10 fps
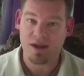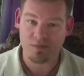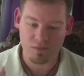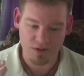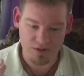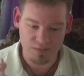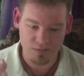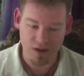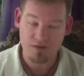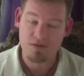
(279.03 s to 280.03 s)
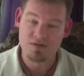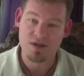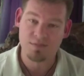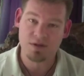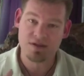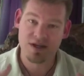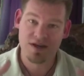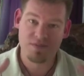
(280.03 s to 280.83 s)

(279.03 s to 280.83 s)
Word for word: and really run those numbers